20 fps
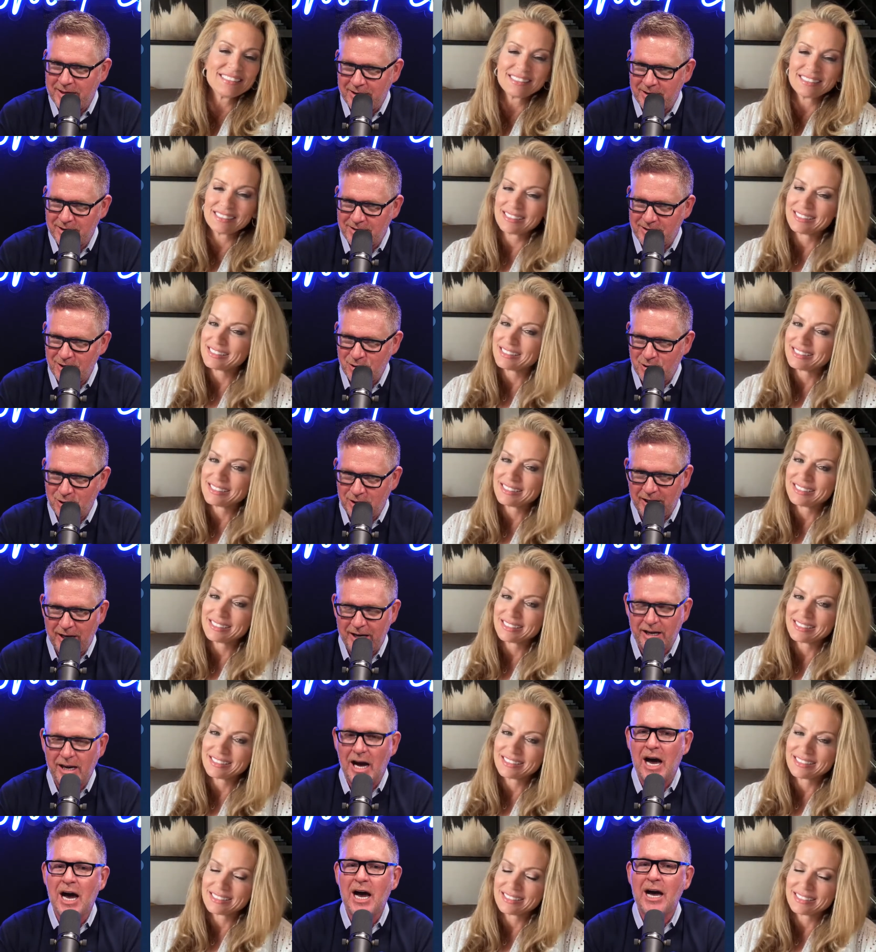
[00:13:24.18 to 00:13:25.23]
Speaker 1: that decision.
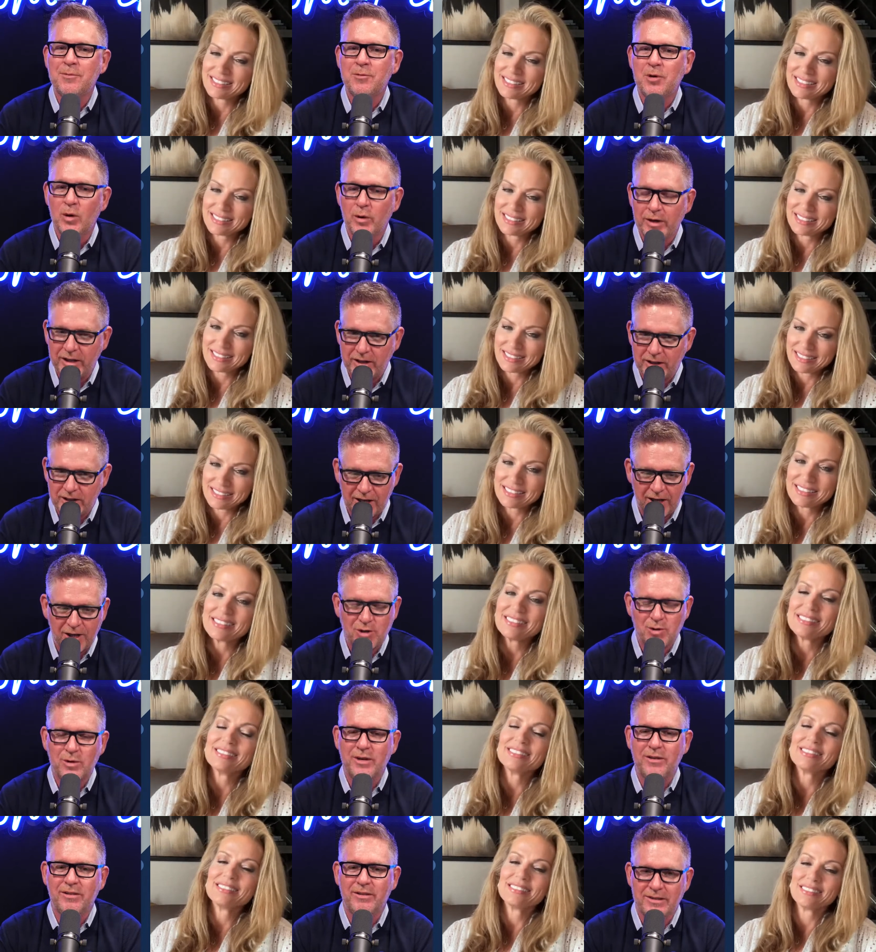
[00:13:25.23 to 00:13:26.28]
Like I'm going into
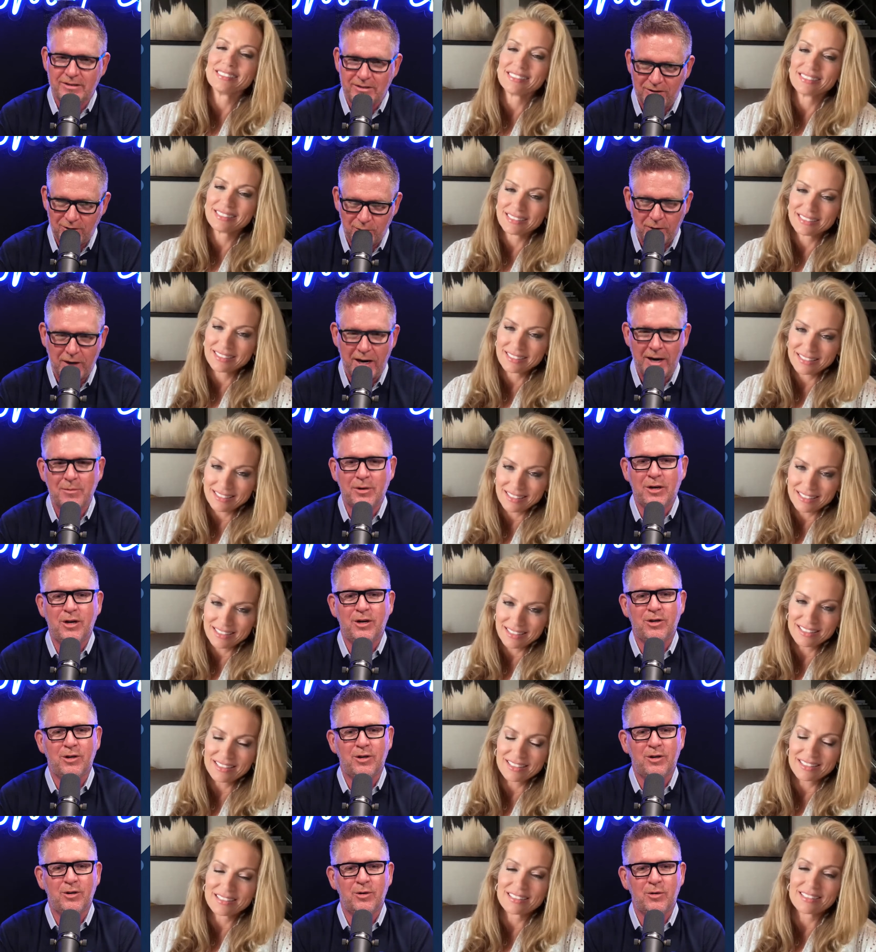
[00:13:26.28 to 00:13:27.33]
luxury. This is what I'm going to
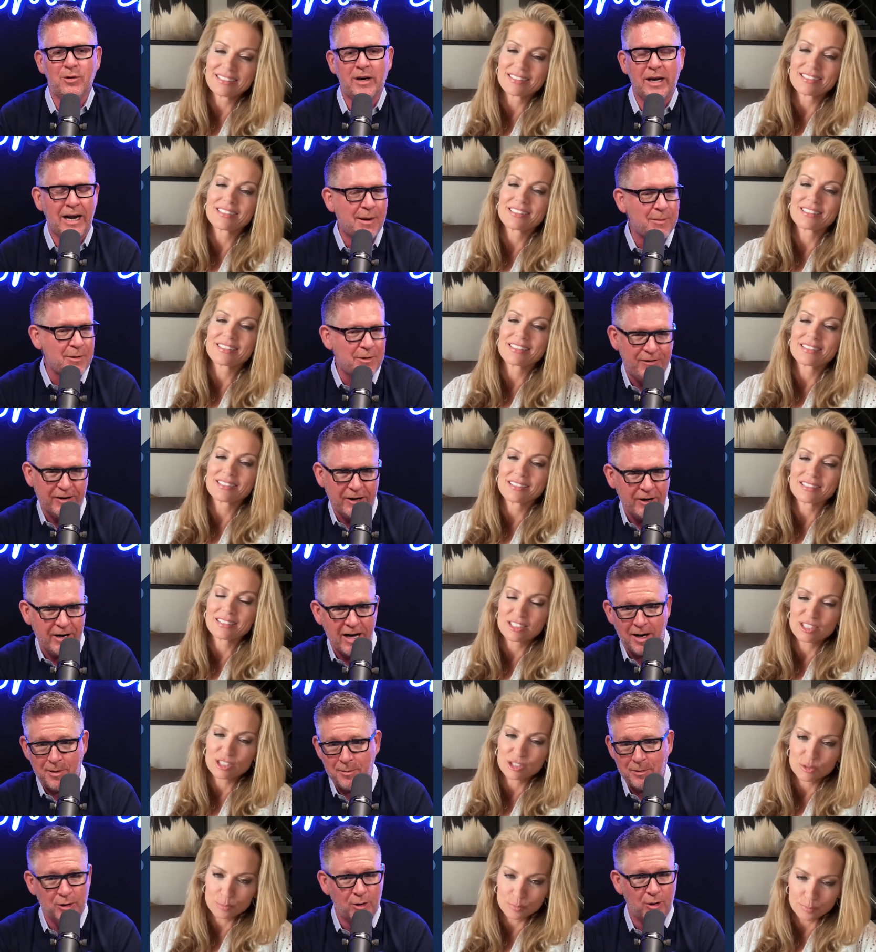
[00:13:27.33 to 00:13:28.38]
do, and I'm going to figure it
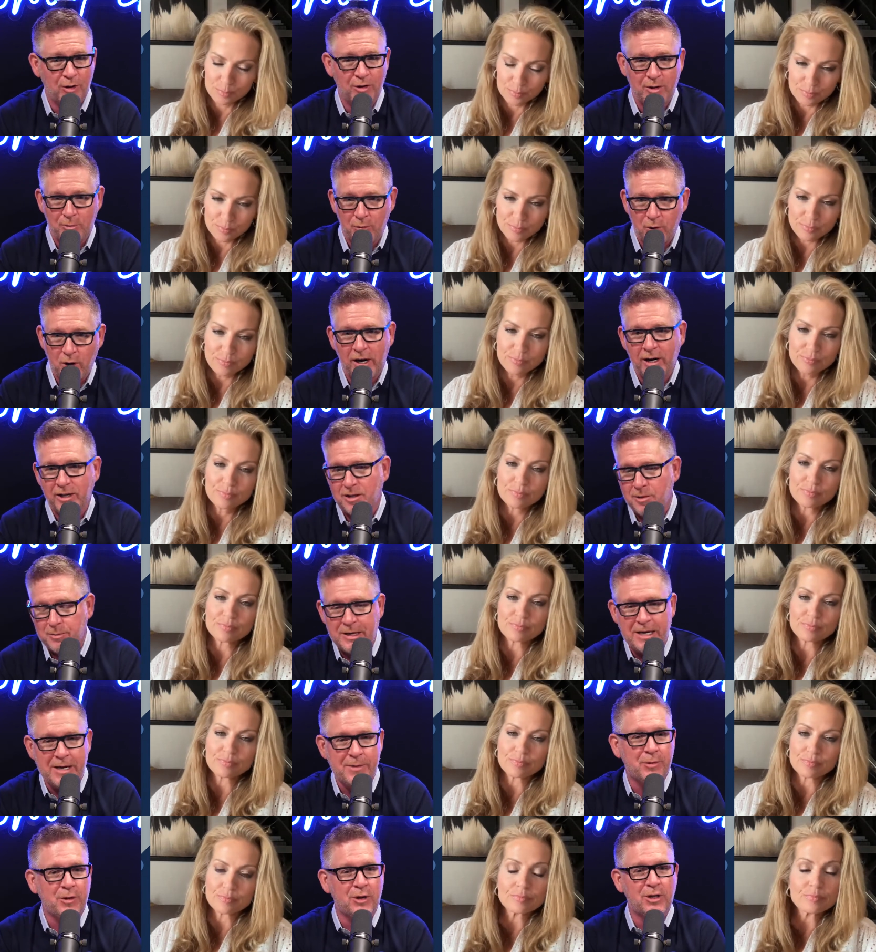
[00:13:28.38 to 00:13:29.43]
out. I'm going to learn the product, the
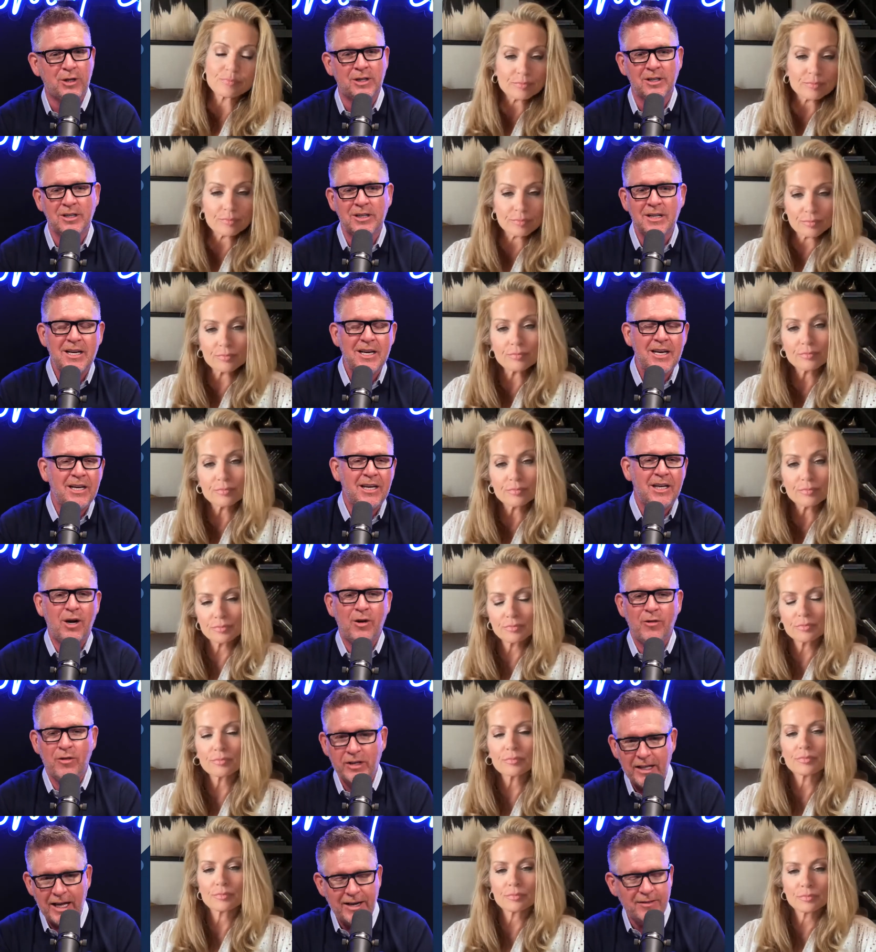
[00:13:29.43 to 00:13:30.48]
people, you
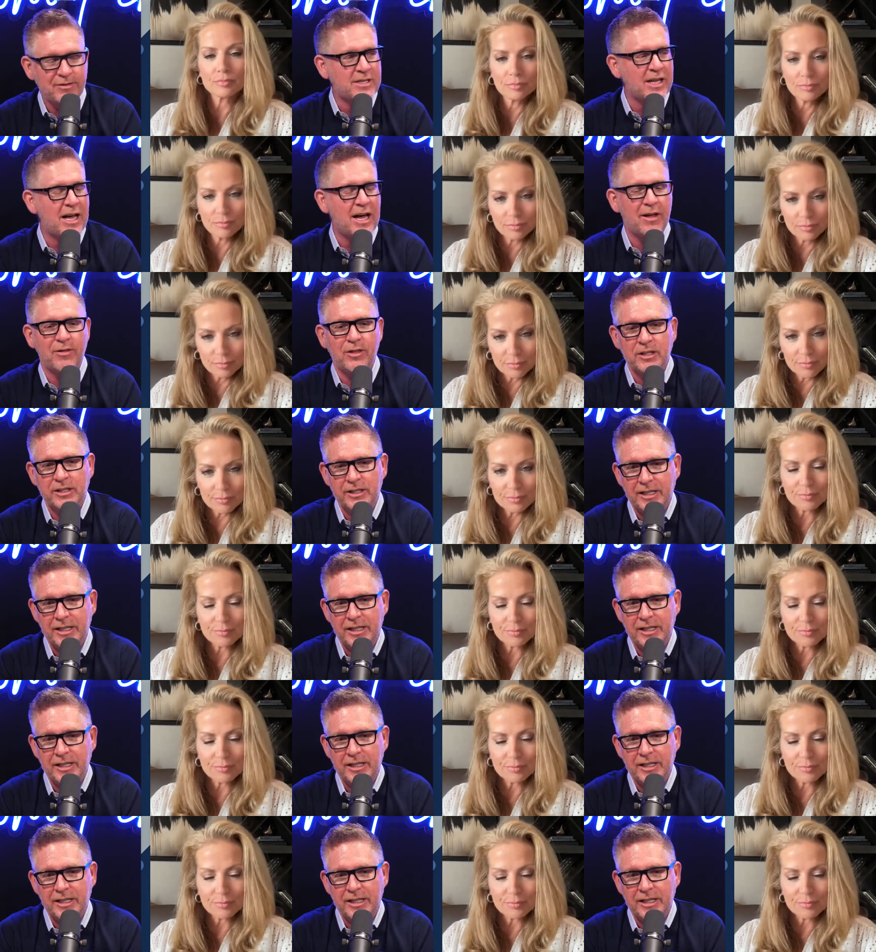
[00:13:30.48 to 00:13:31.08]
know, the lifestyle, the